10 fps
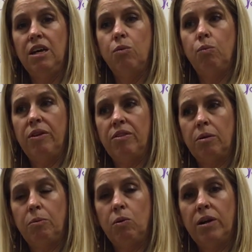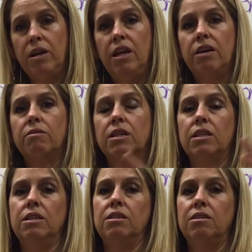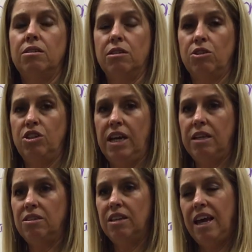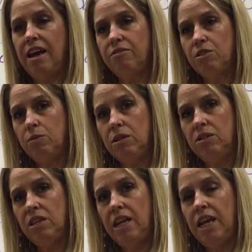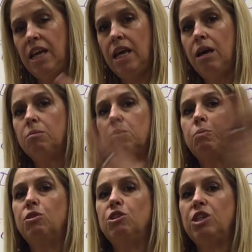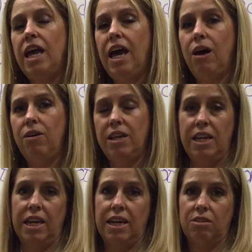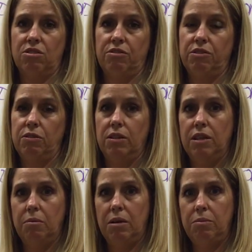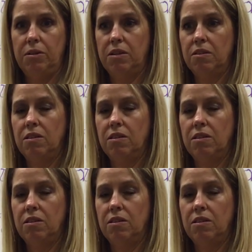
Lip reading: When they're born, it releases their chest afterwards, and it helps push out any extra fluid that might be in their